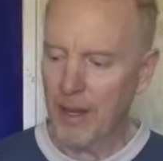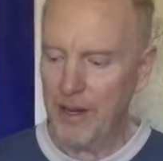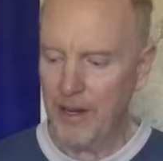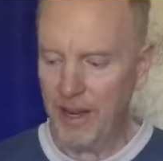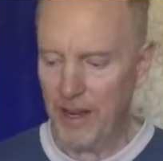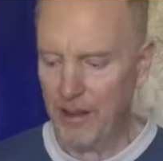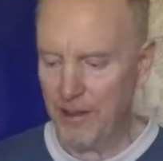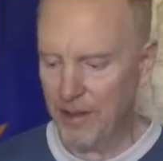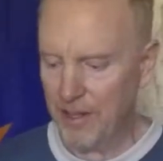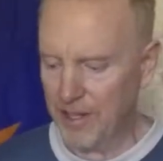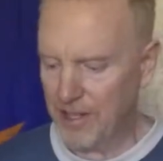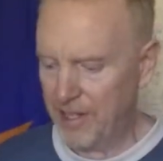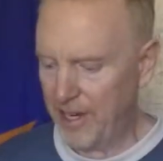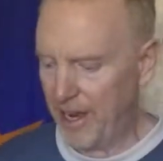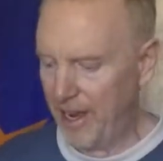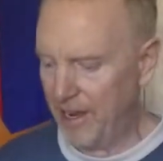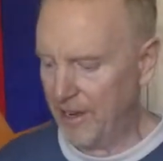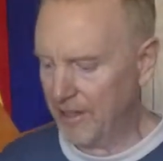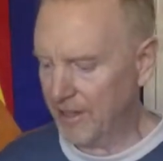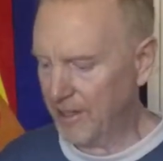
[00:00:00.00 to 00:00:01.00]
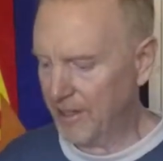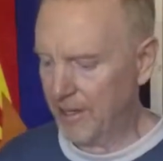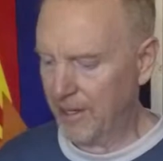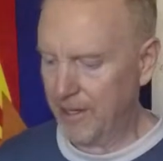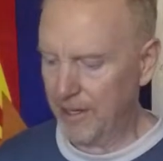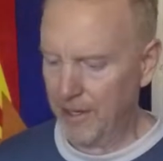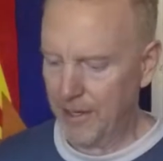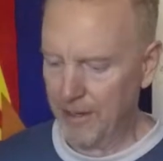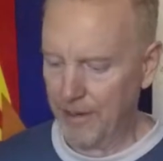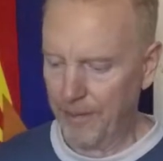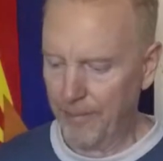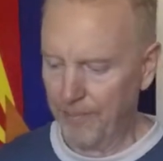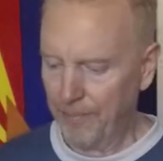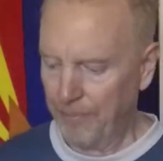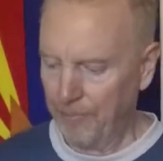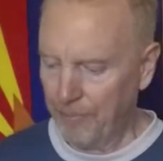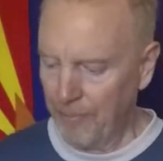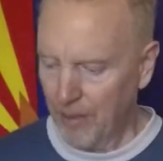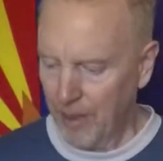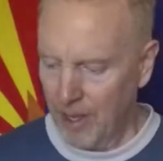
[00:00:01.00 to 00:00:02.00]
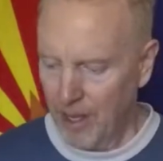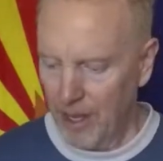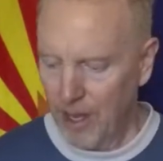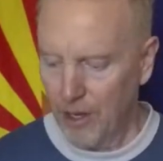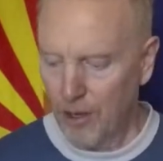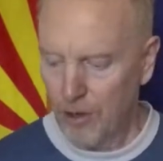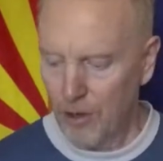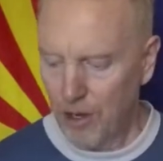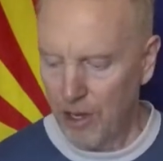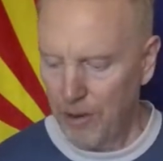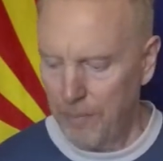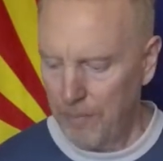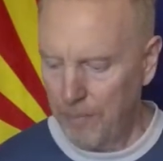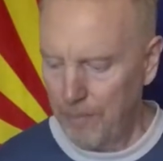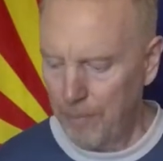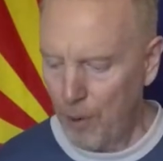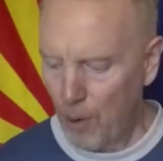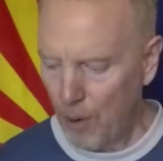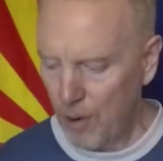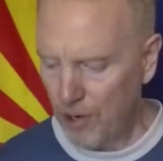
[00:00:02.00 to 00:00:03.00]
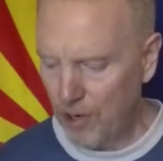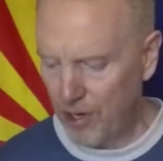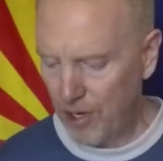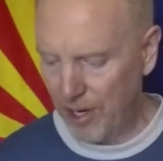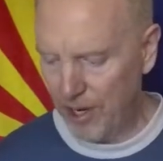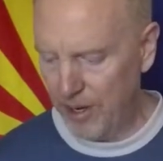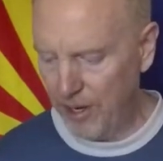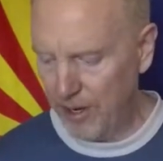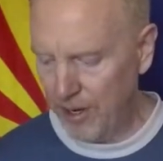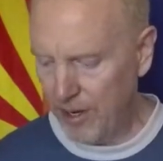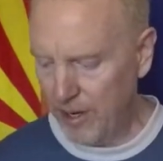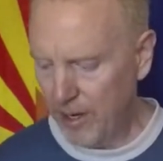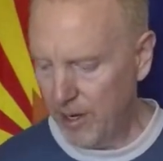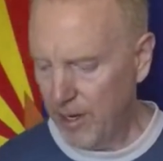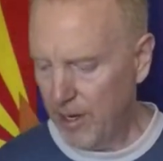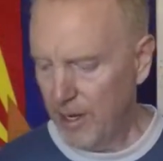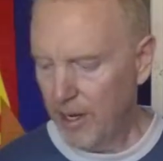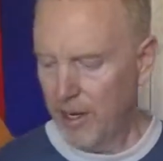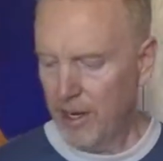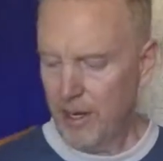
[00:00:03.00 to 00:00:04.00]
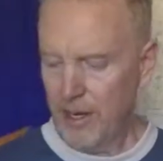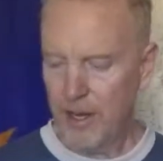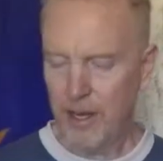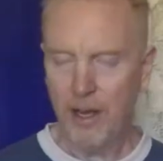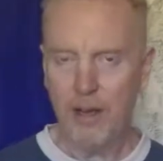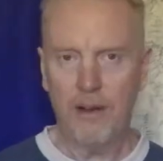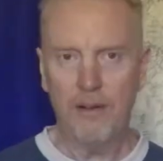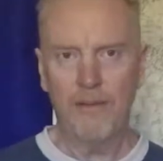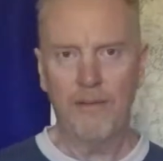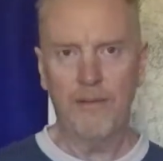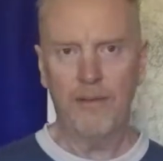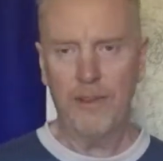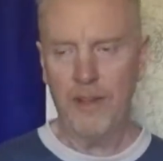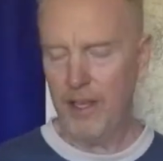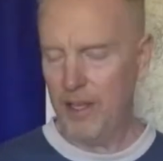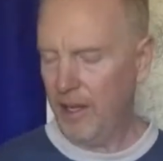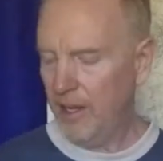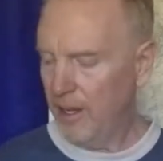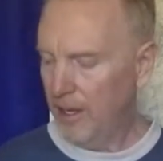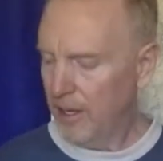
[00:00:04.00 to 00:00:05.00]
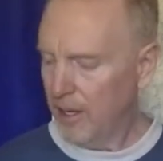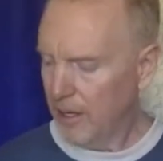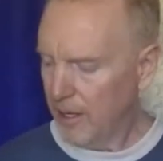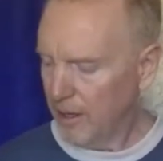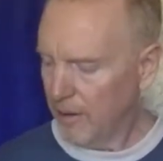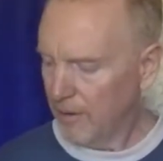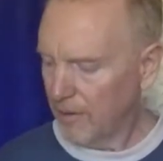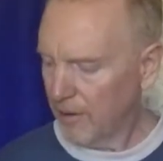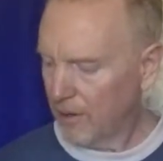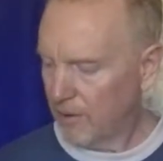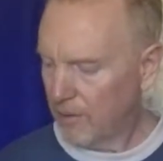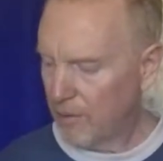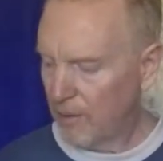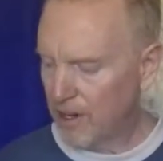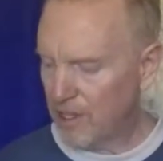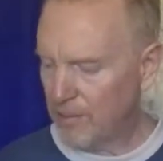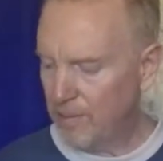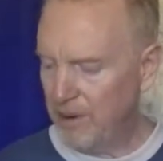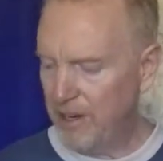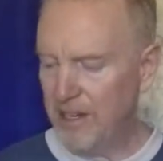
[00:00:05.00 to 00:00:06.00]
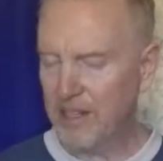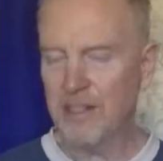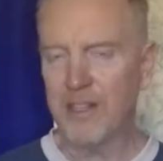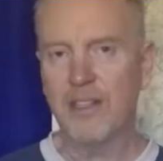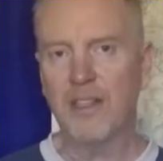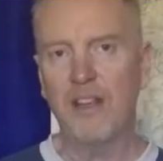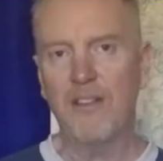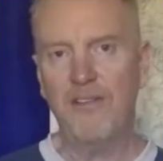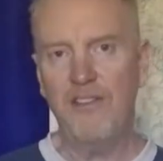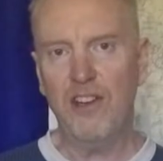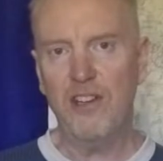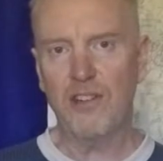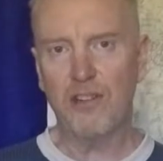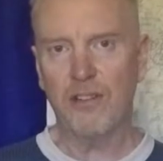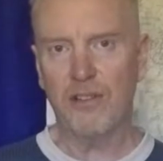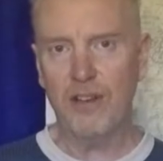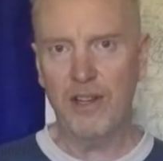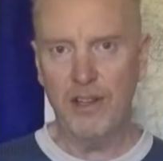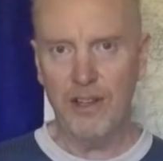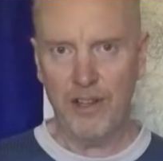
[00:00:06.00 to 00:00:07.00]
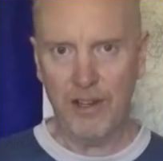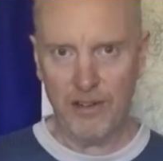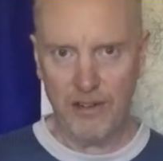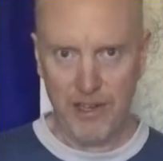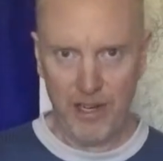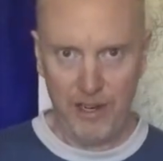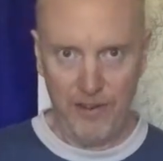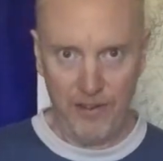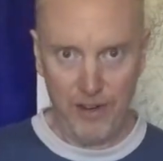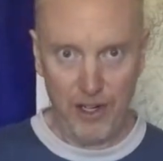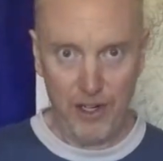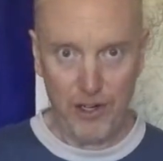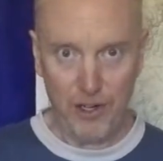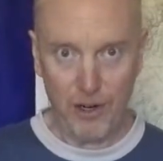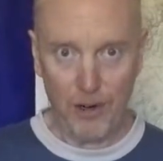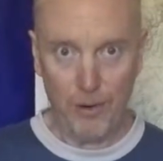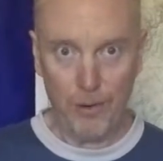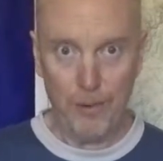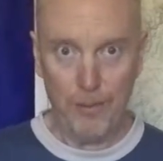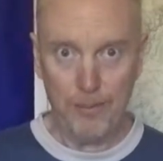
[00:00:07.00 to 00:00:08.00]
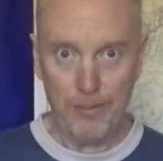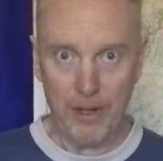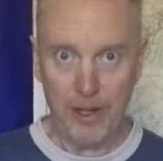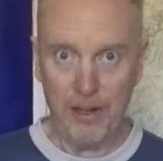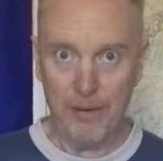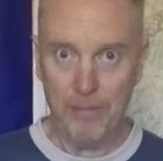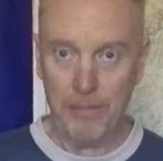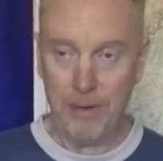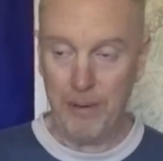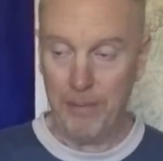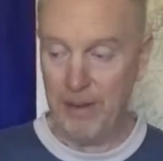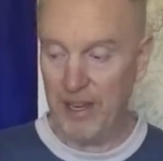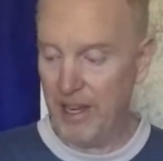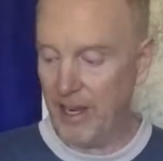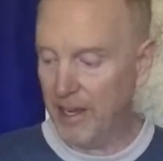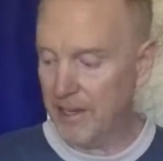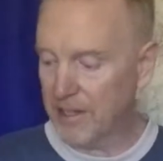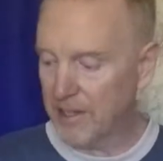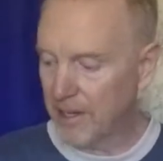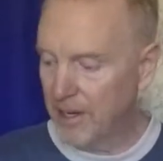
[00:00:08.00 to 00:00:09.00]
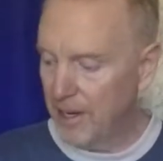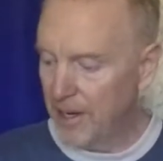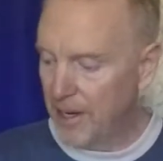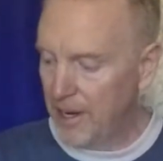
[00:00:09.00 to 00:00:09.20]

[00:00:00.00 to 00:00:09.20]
Now this has a good portion of the recipes that they feature in their TV show on PBS.